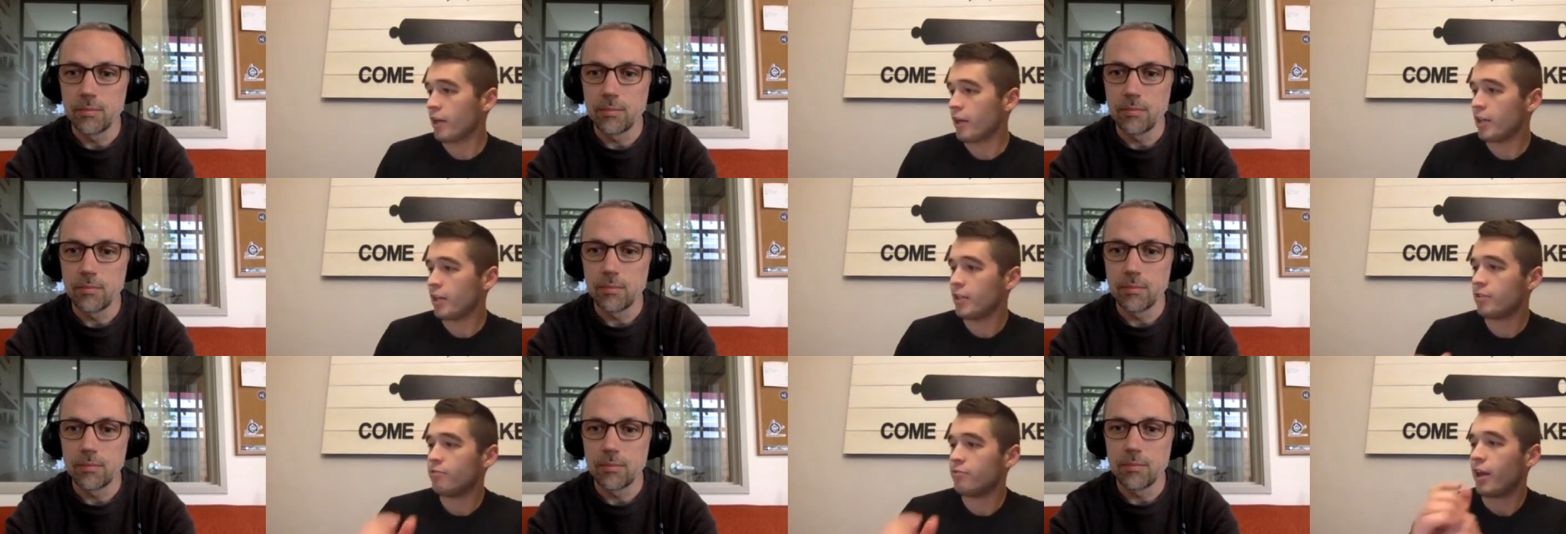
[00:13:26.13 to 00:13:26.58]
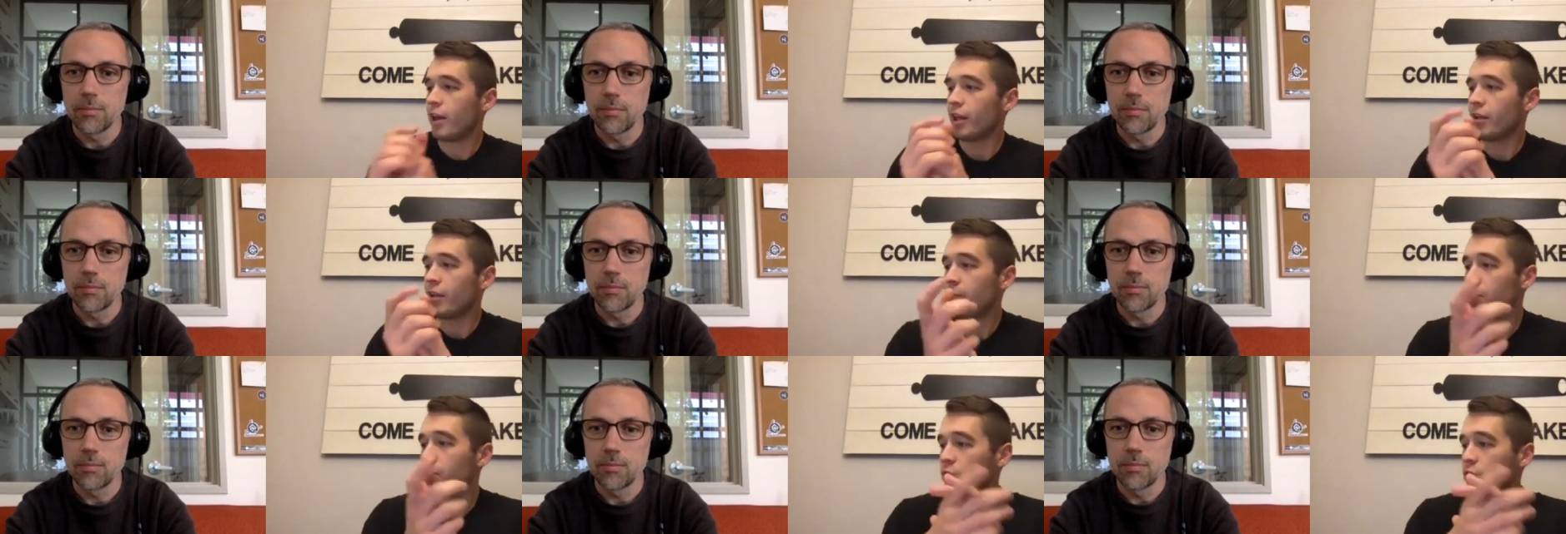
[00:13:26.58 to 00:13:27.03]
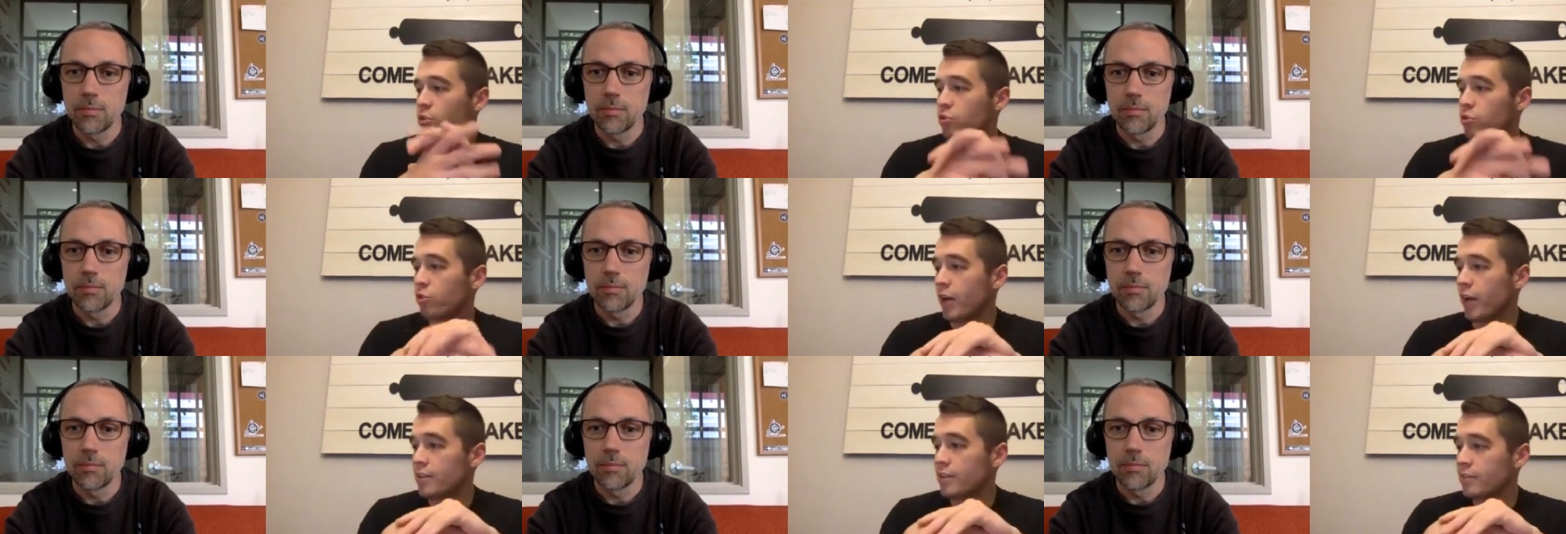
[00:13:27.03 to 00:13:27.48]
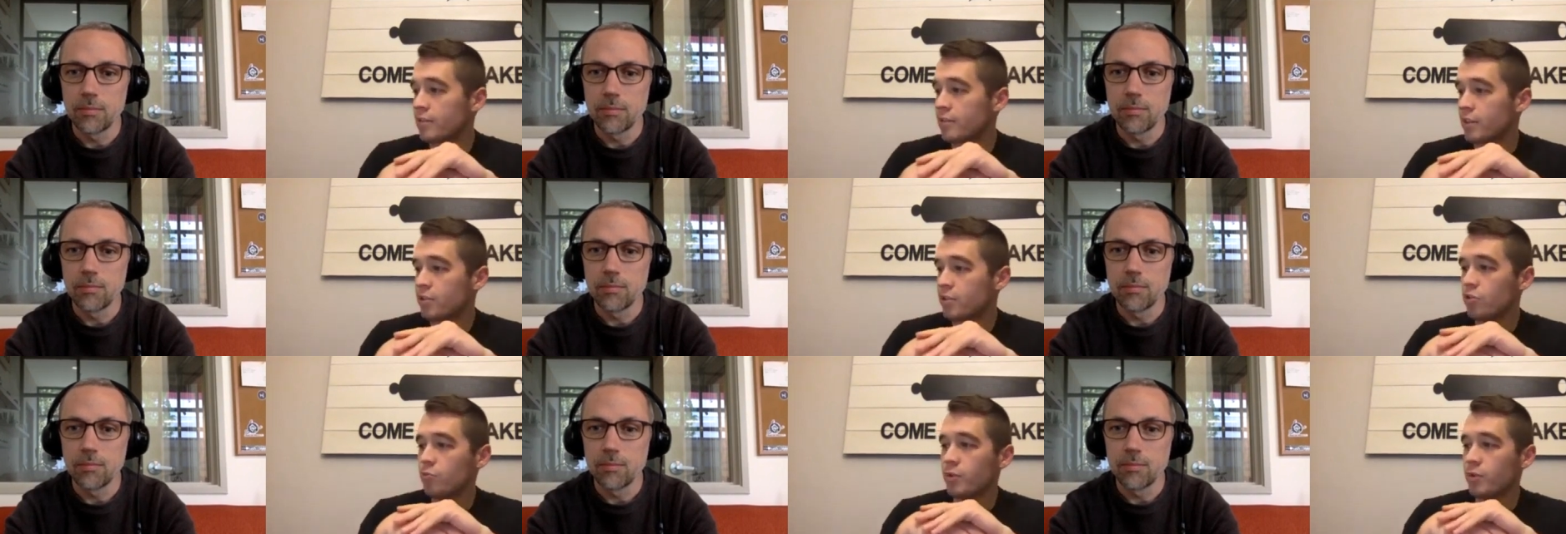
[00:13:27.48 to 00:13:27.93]
Speaker 1: are there any developments or
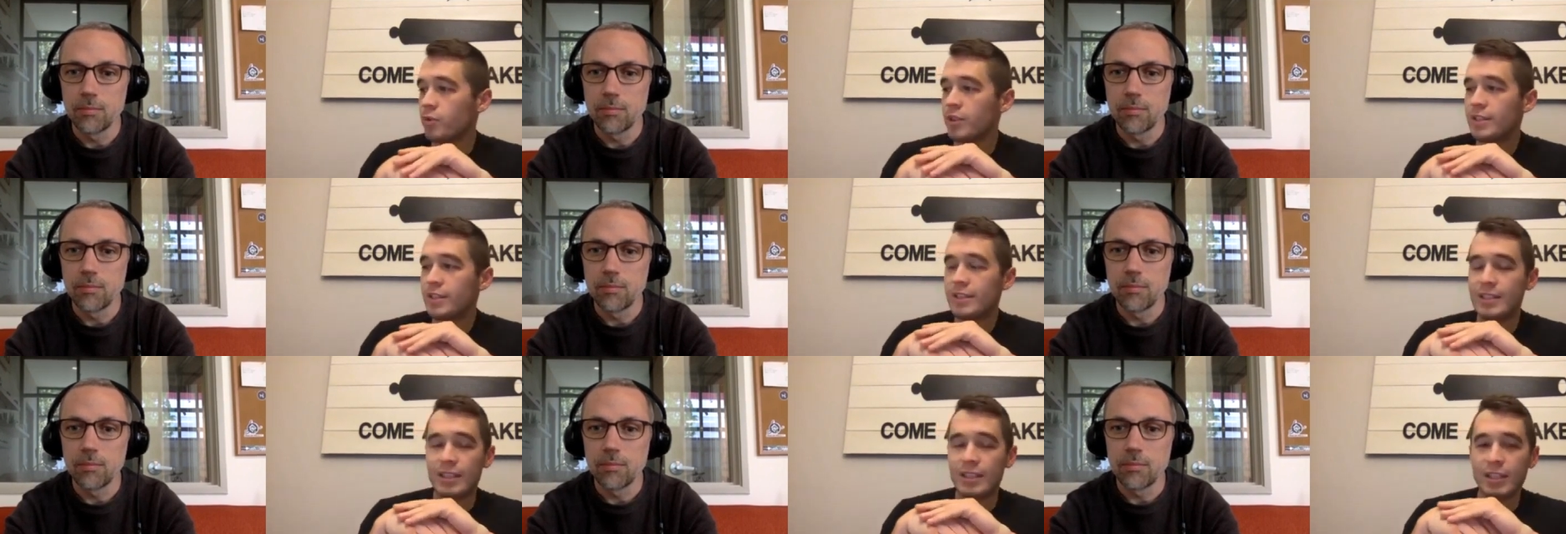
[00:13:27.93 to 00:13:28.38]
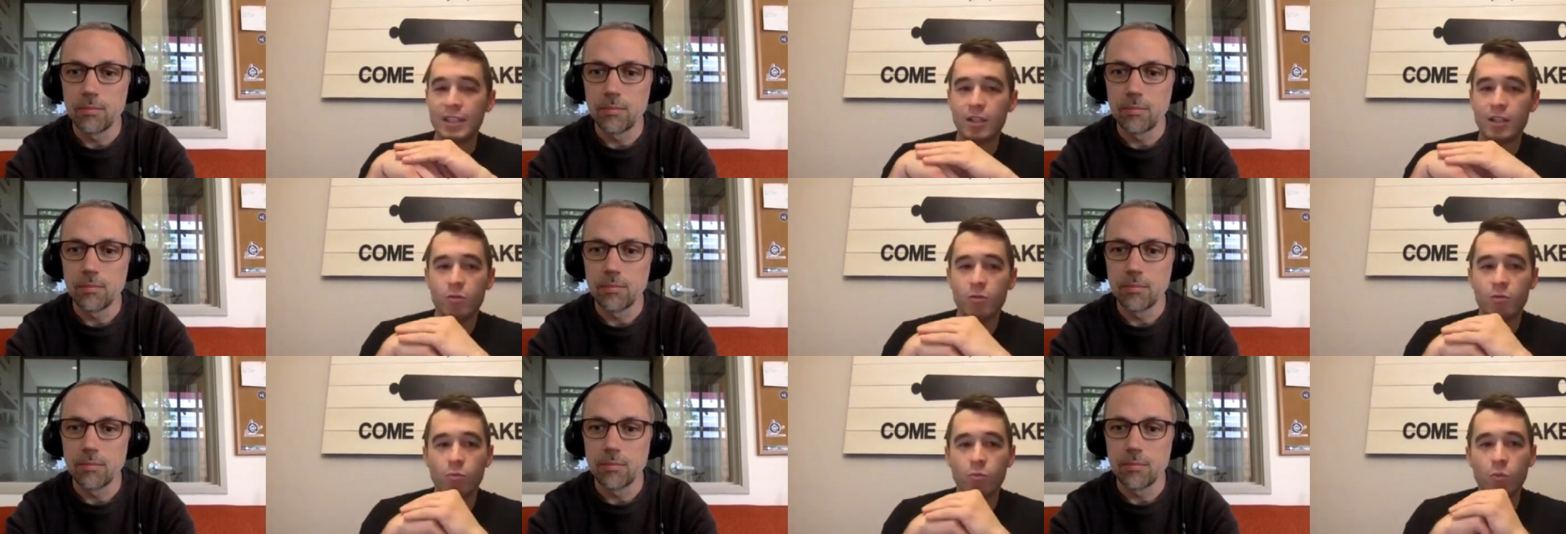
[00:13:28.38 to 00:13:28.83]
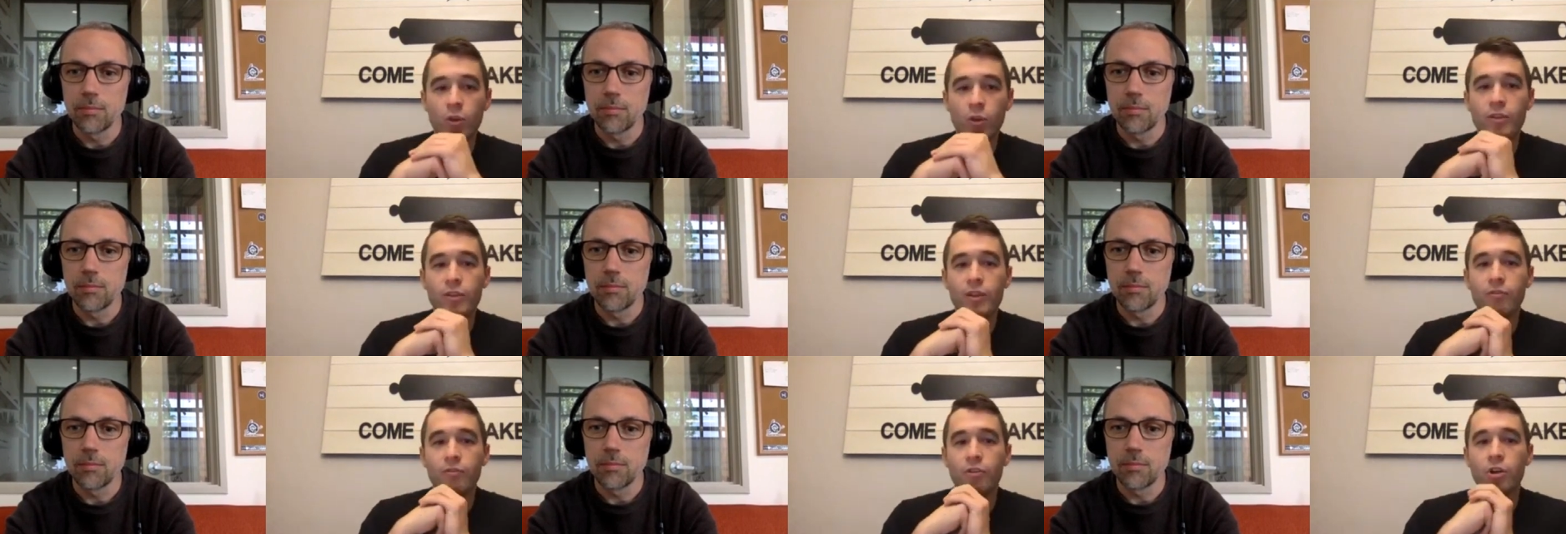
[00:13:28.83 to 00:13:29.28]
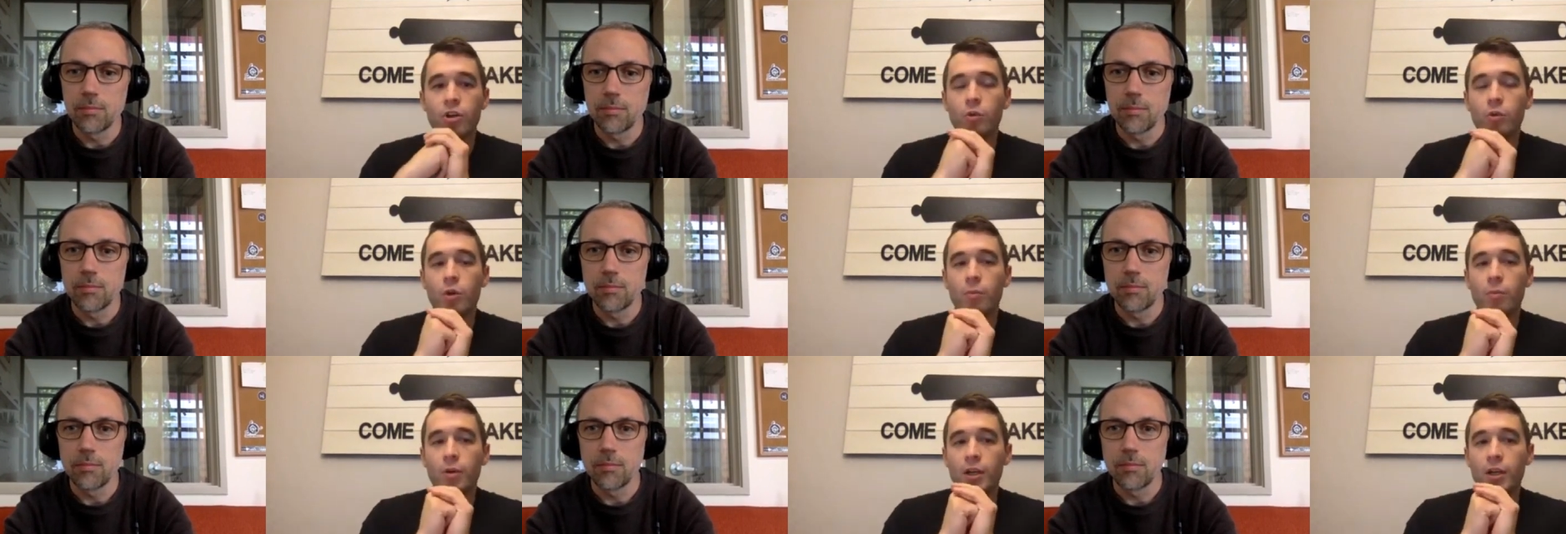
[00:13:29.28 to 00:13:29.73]
trends that you've been seeing
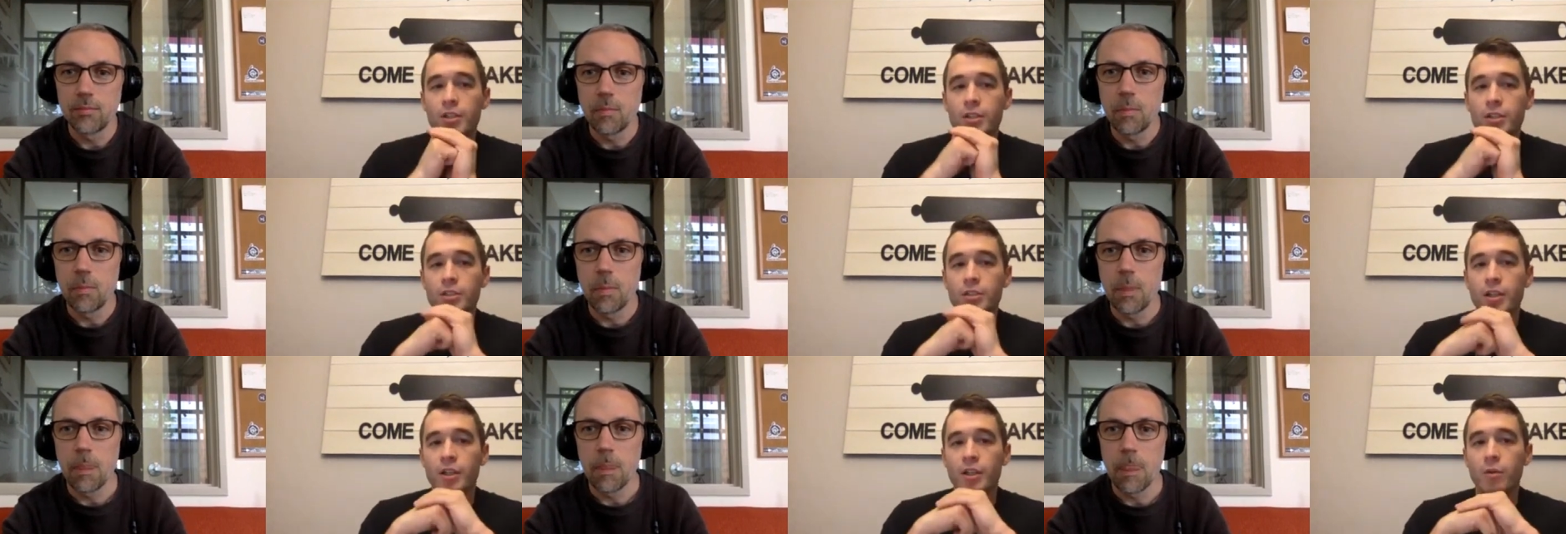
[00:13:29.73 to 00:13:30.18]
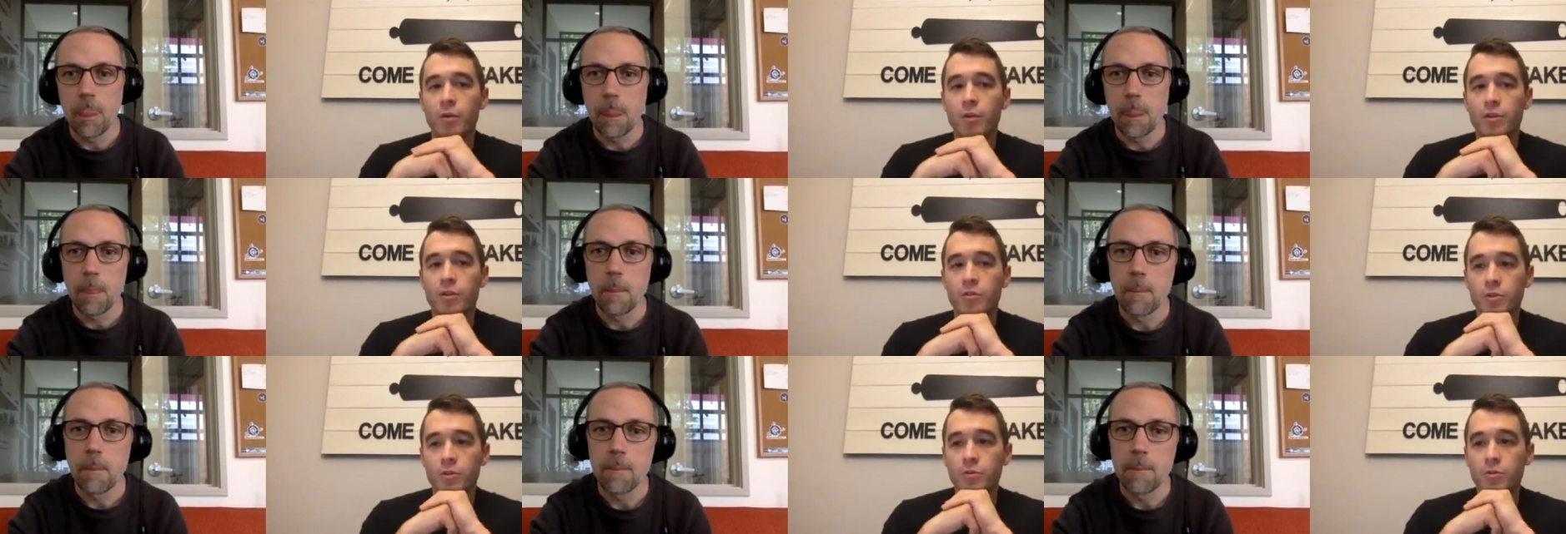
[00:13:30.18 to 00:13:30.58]
with different hardware projects kind of